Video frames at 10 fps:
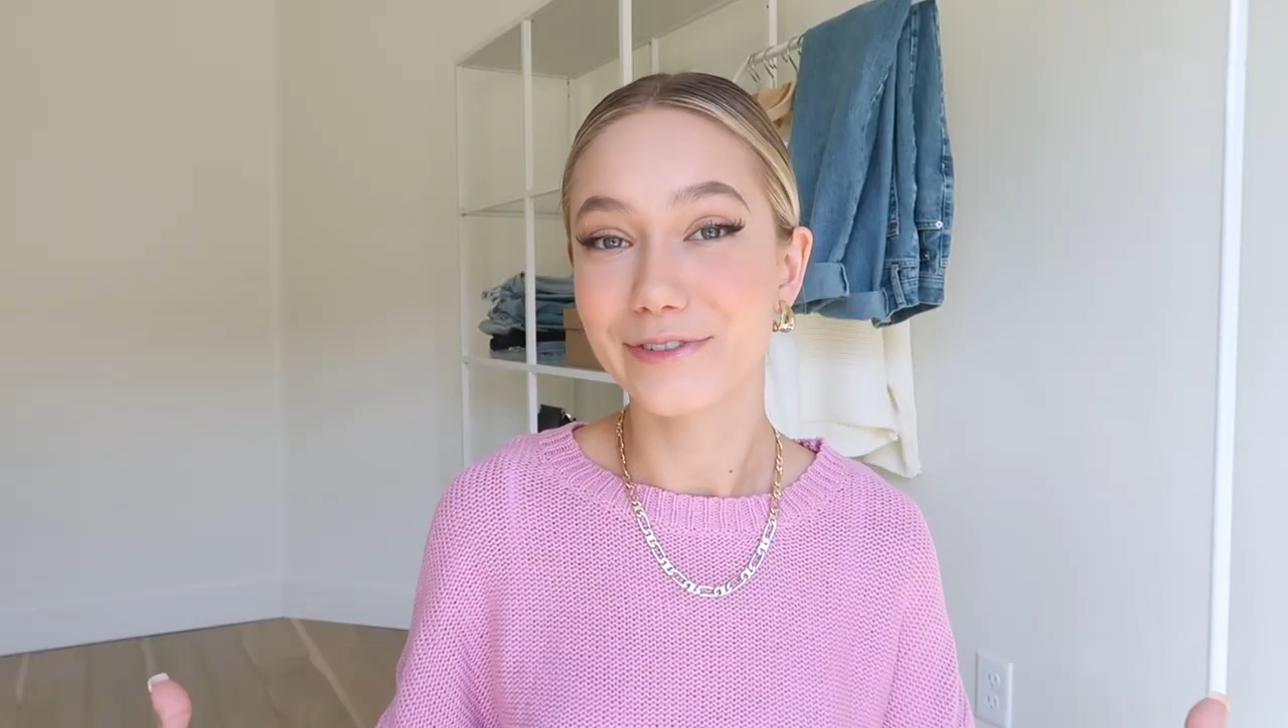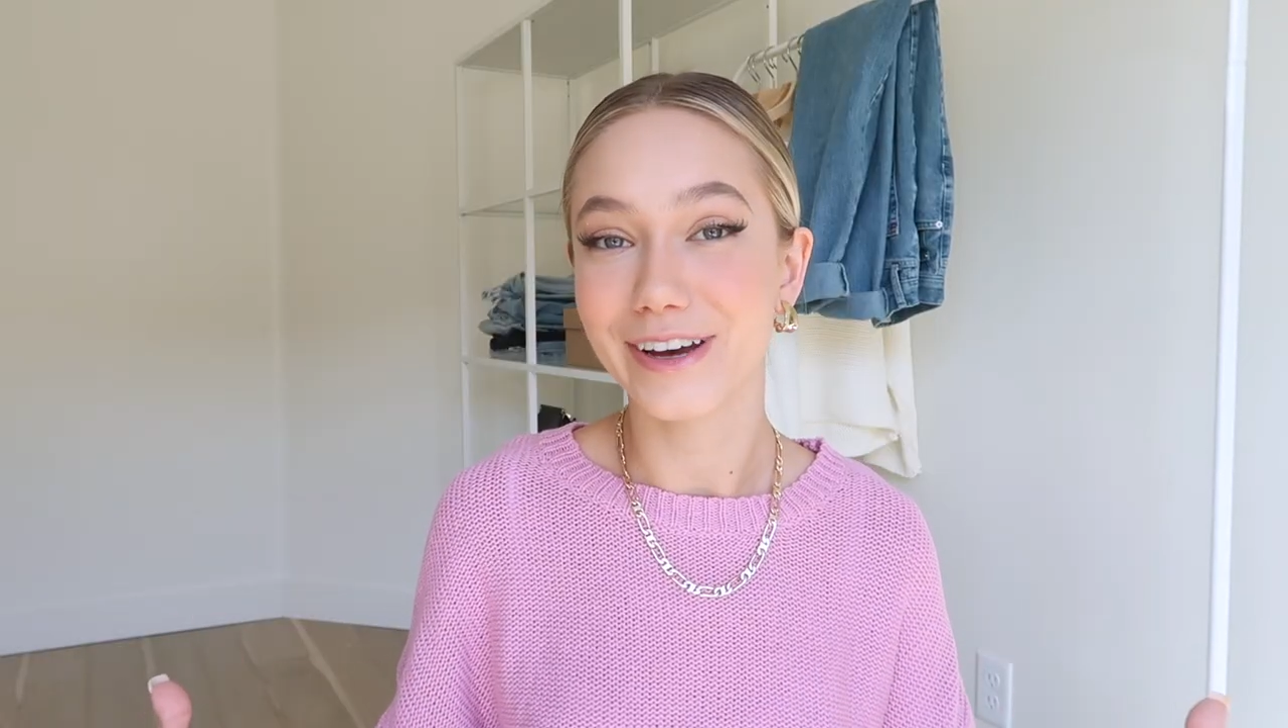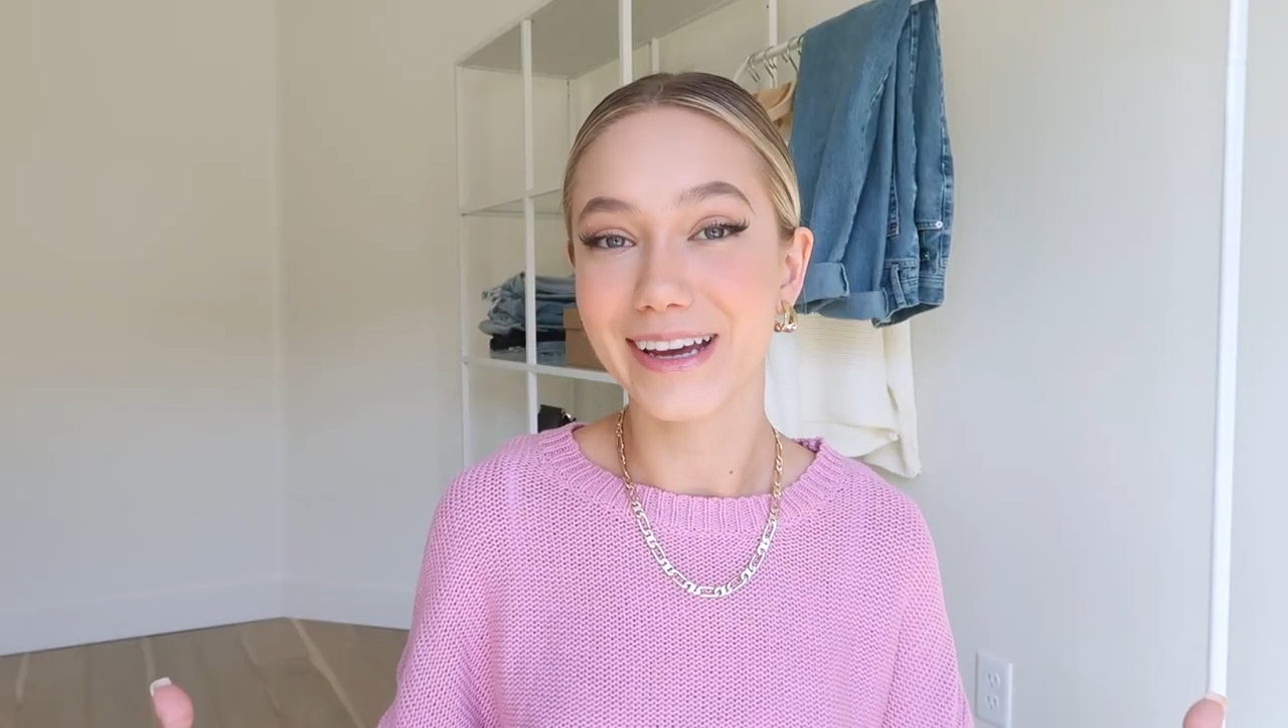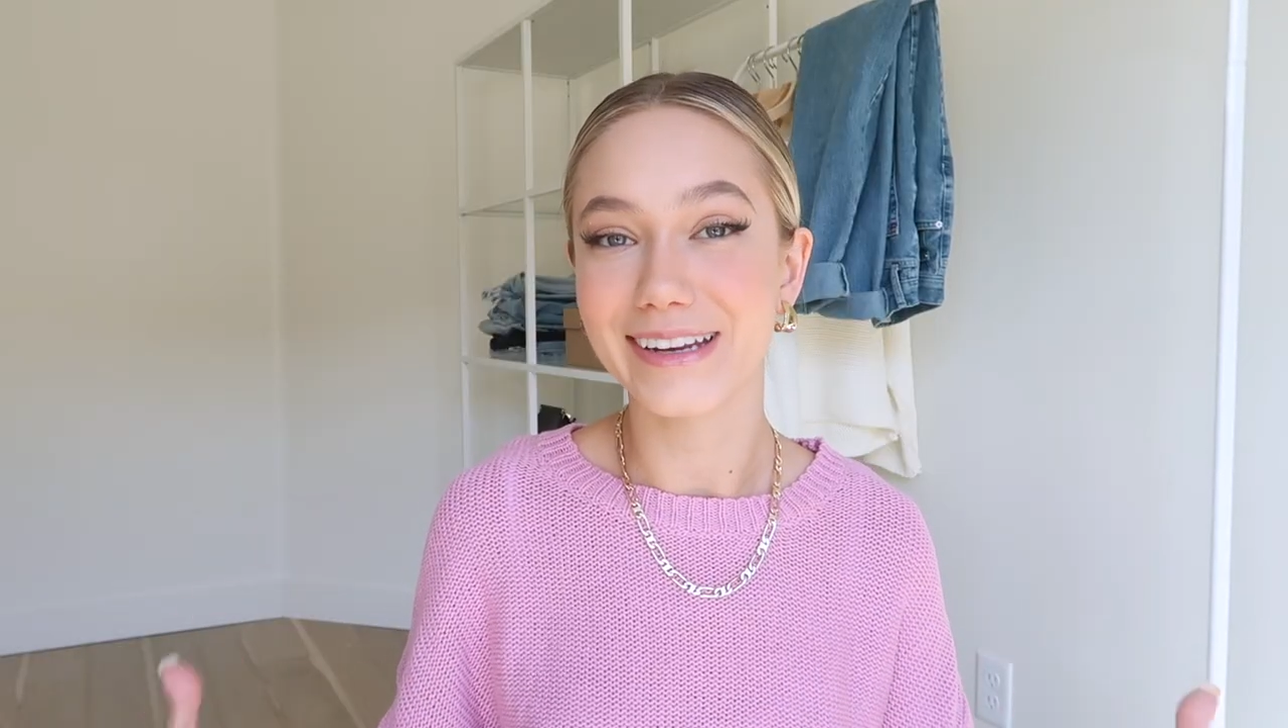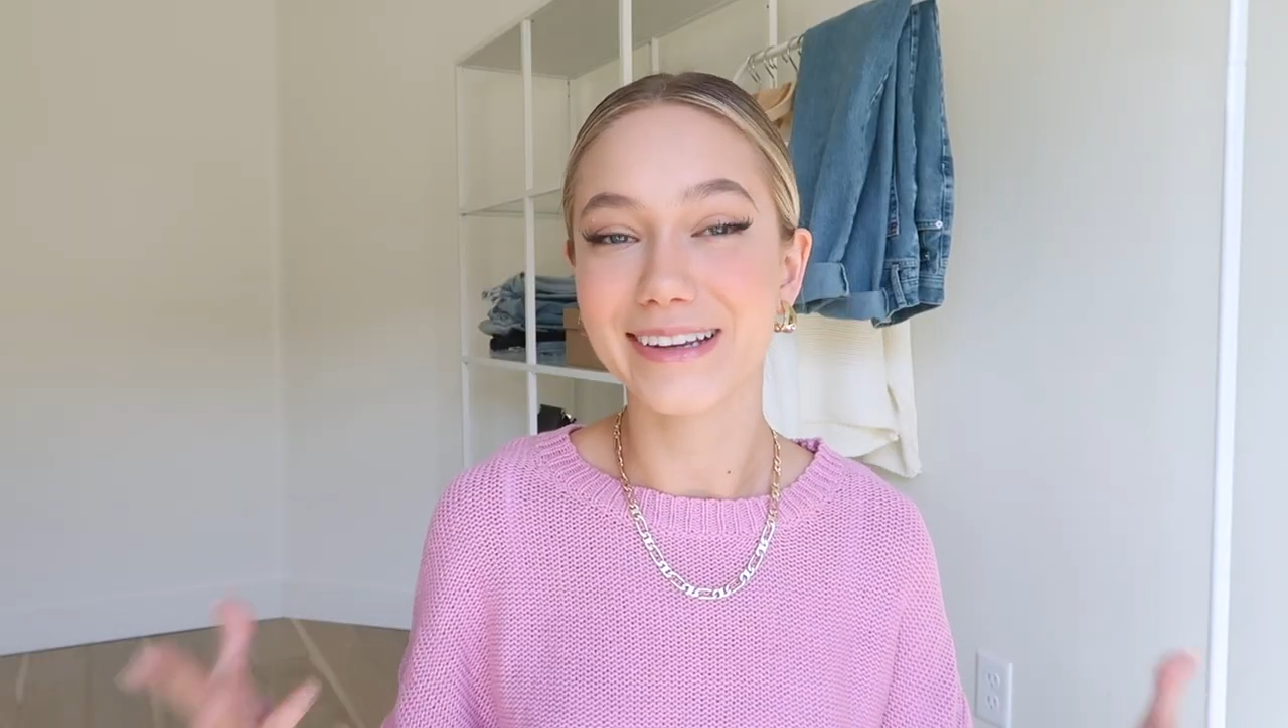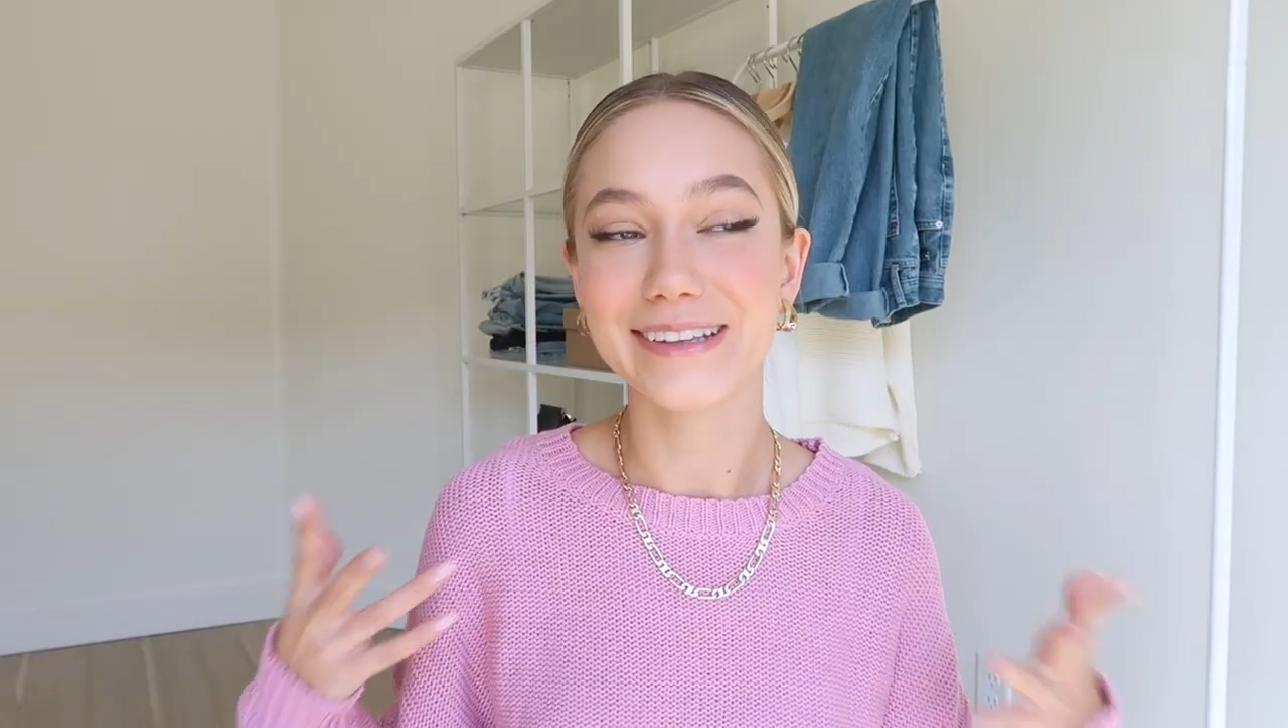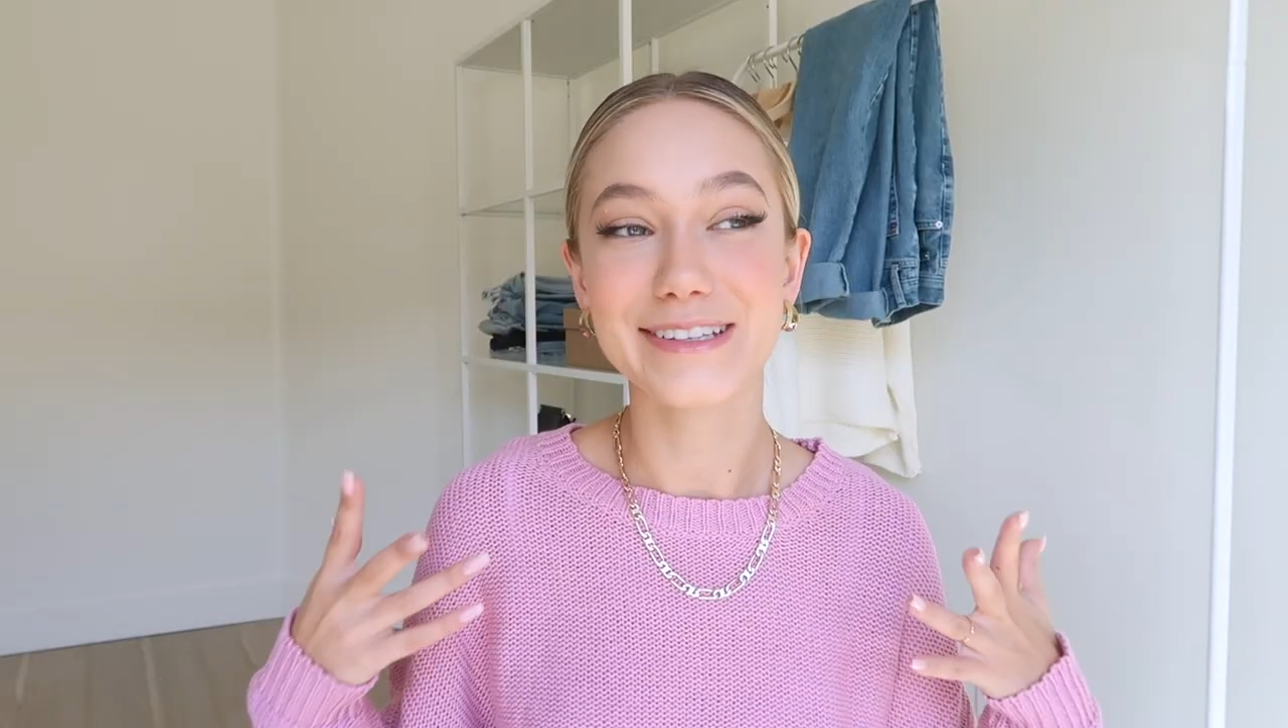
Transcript: fun,